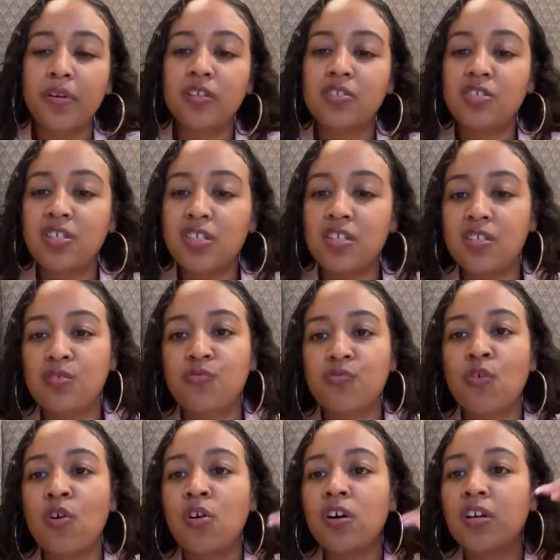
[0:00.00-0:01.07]
She eats
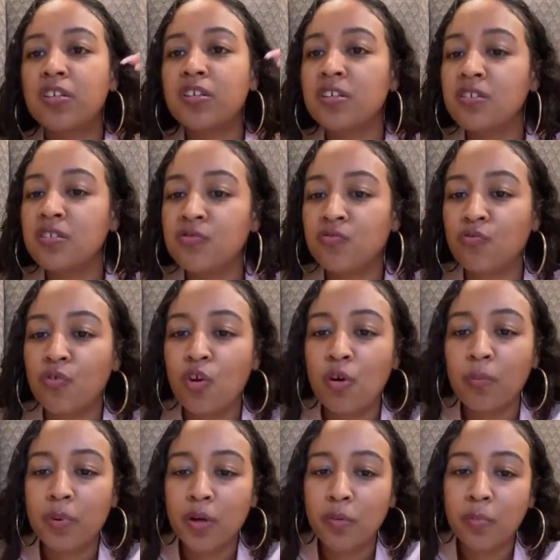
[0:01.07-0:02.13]
raw onions, raw
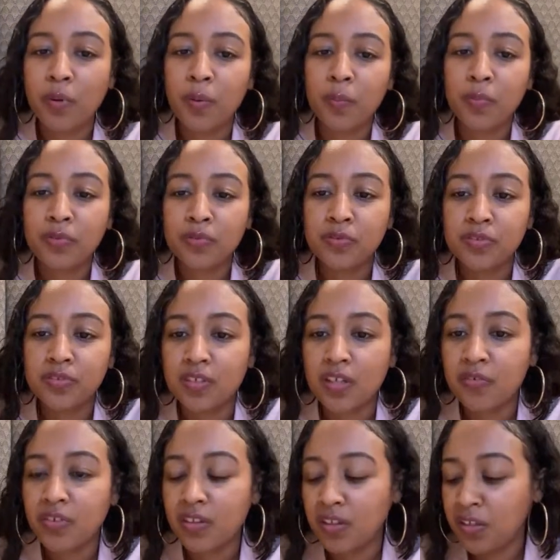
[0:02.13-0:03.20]
bell peppers, and
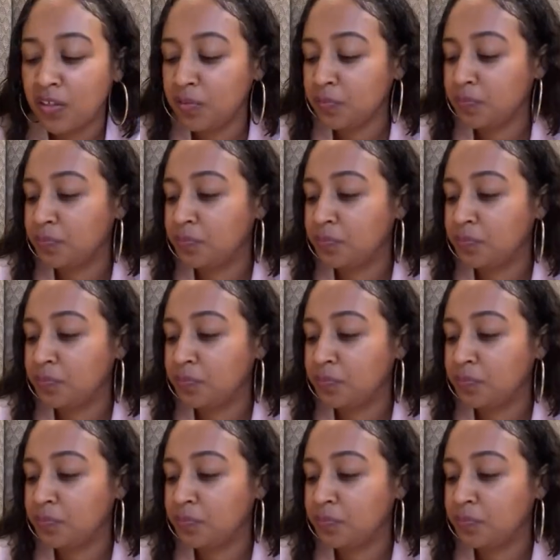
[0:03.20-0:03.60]
everything.